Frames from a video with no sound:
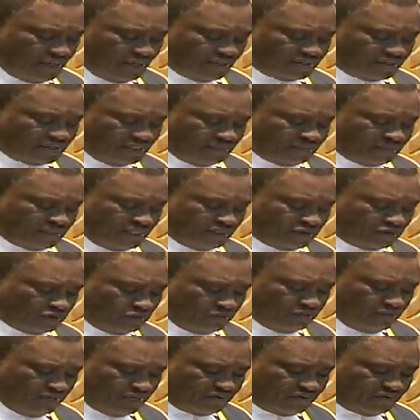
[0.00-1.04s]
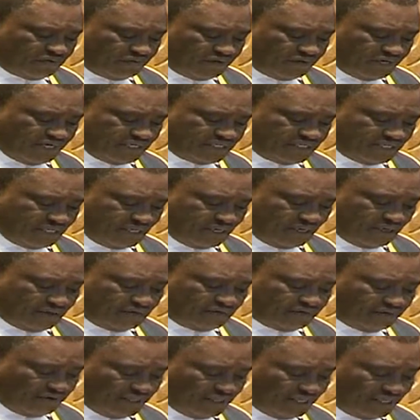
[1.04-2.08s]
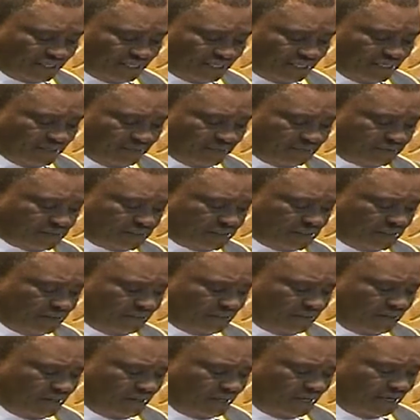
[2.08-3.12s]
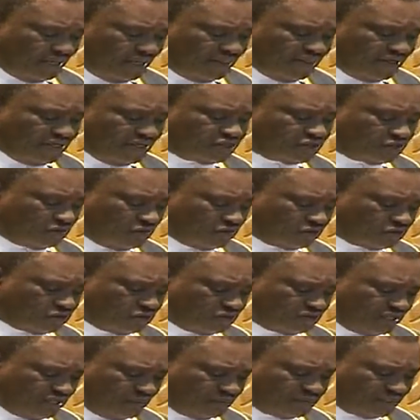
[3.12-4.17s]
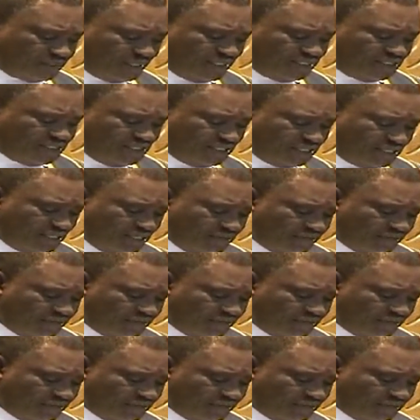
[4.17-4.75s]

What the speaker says: attempted to make fresh and further claims and then sought to substantiate